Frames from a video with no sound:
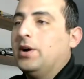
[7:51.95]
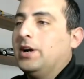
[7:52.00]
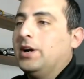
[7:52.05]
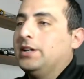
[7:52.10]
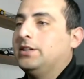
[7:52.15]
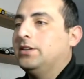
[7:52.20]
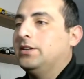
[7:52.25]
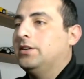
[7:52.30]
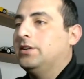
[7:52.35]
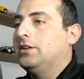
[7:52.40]

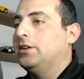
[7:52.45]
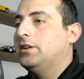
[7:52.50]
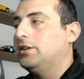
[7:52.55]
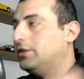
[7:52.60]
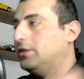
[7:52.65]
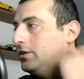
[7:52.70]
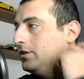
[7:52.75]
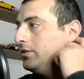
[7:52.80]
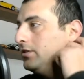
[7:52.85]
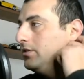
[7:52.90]

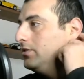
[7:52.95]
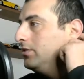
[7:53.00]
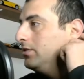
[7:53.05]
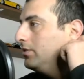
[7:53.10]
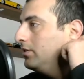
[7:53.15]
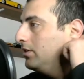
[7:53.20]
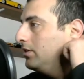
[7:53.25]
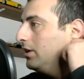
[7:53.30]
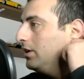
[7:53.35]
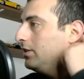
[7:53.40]

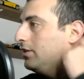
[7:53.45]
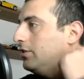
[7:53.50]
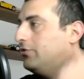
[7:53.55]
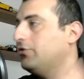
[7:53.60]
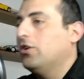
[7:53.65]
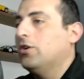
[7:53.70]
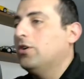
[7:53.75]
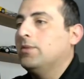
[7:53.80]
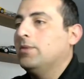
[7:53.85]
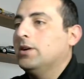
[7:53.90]
in the
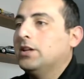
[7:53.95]
format.